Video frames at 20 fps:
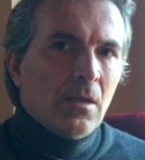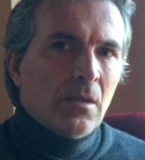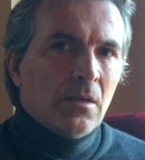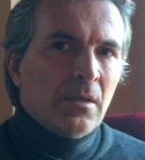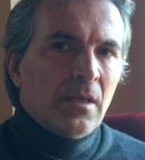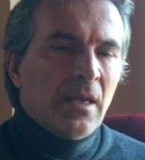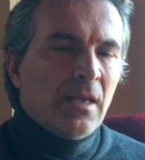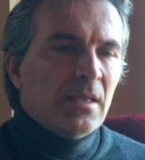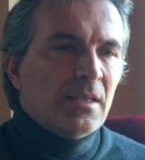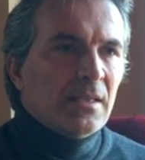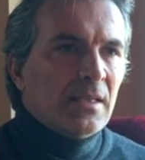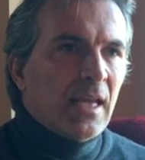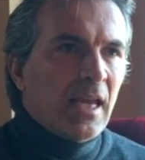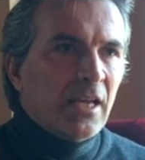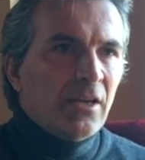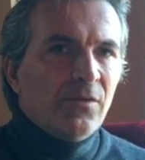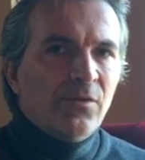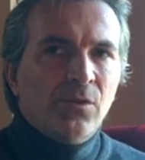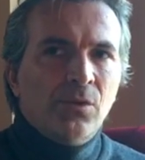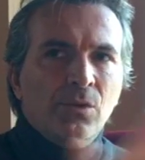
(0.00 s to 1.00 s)
They
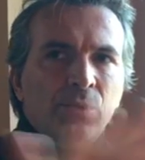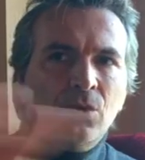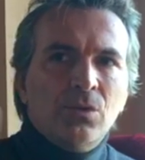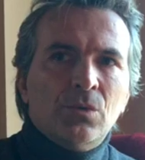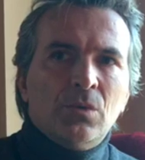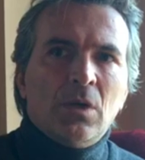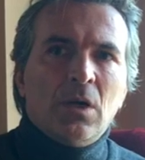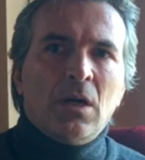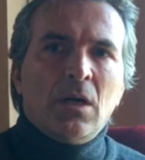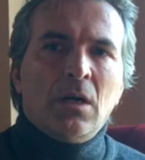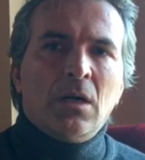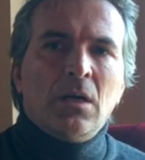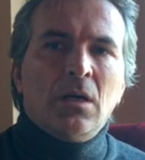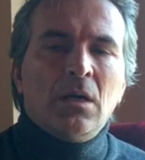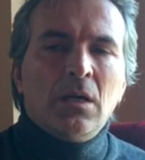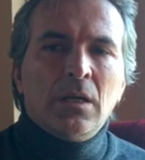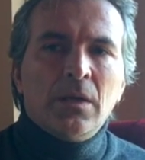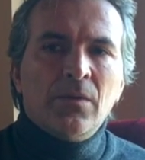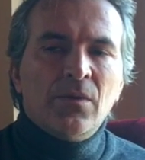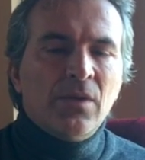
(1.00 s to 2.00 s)
scan through
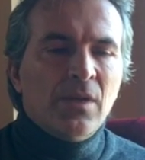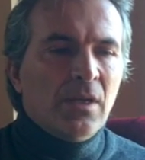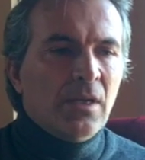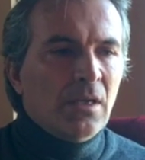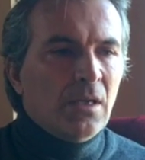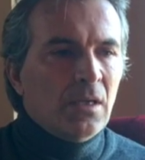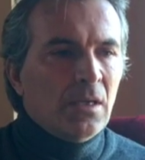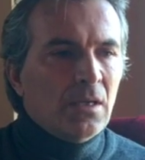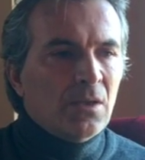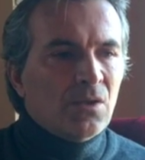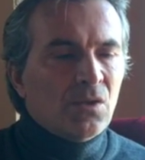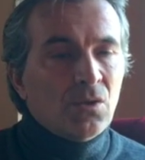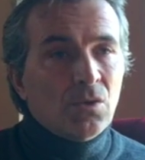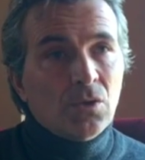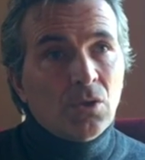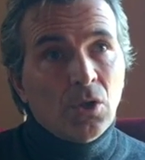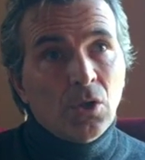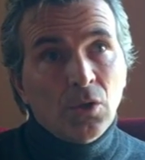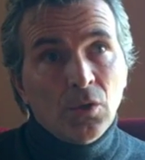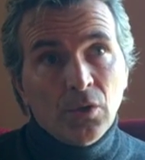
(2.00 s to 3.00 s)
the
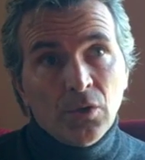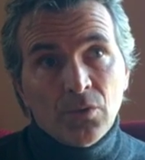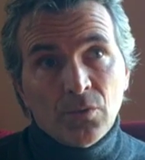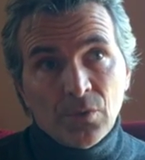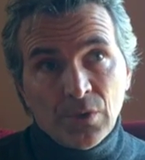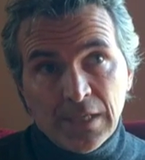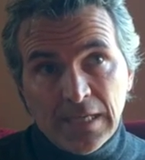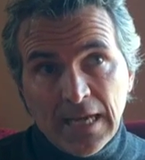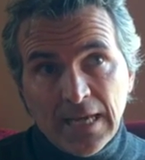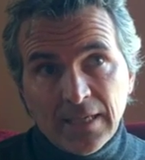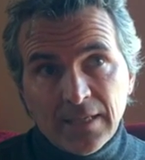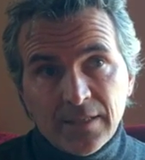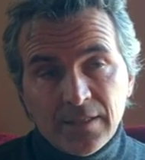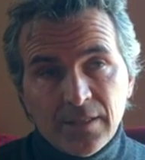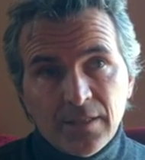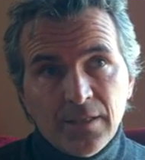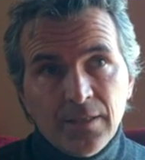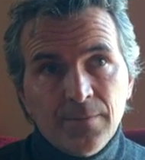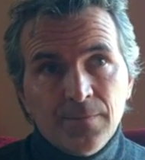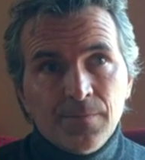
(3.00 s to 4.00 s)
so-called
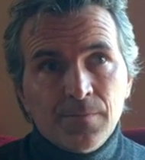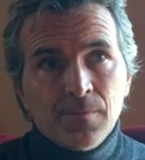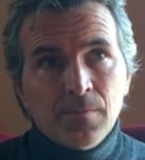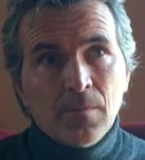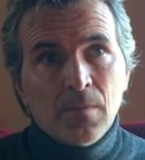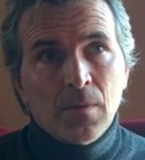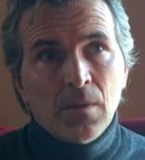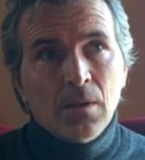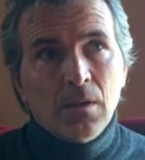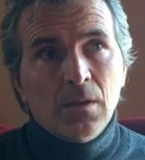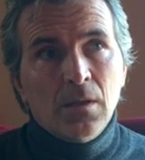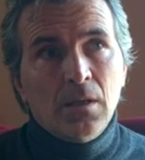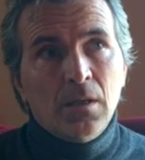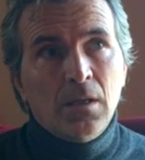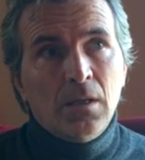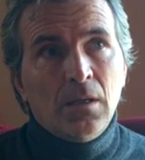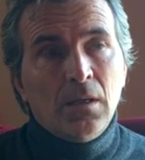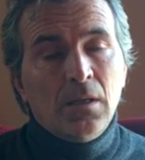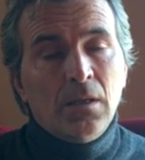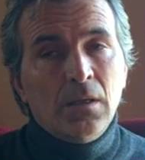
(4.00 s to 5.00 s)
reality
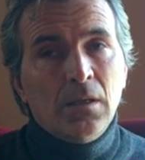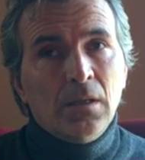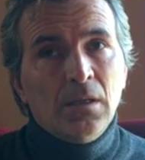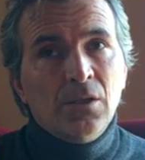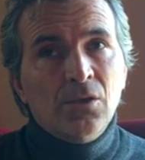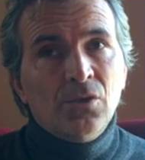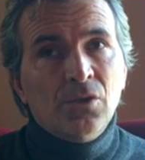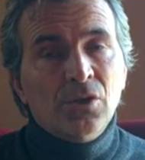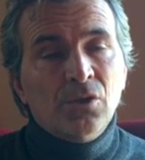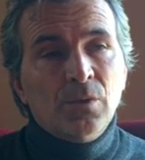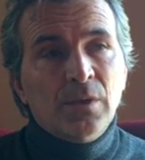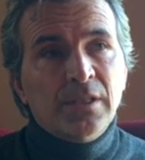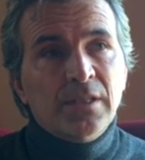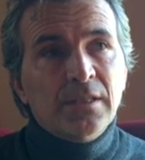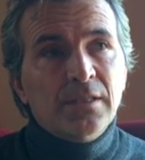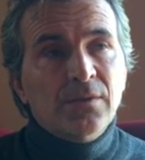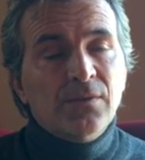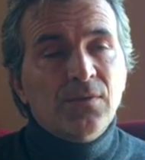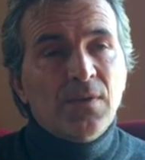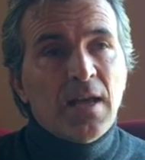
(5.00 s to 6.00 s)
in order to
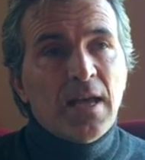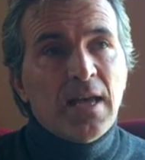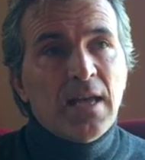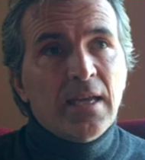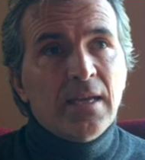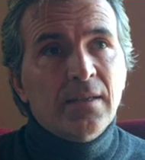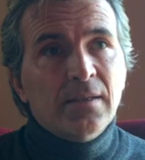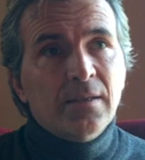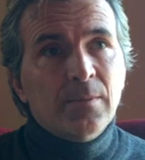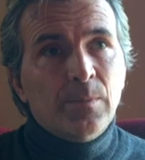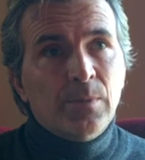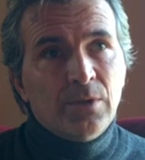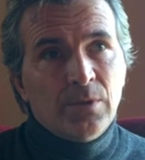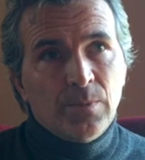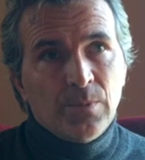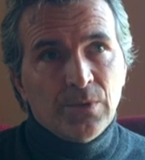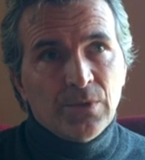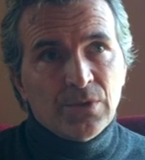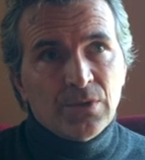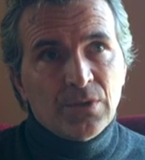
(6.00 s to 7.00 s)
identify a
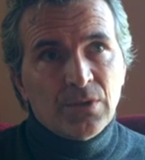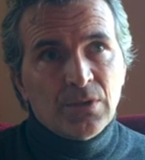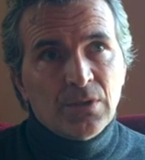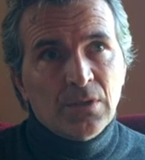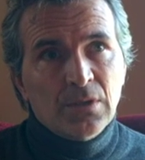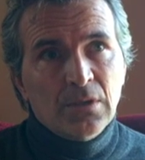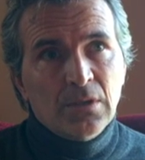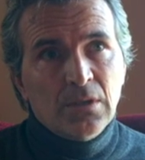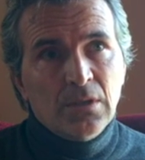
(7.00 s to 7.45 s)
purpose.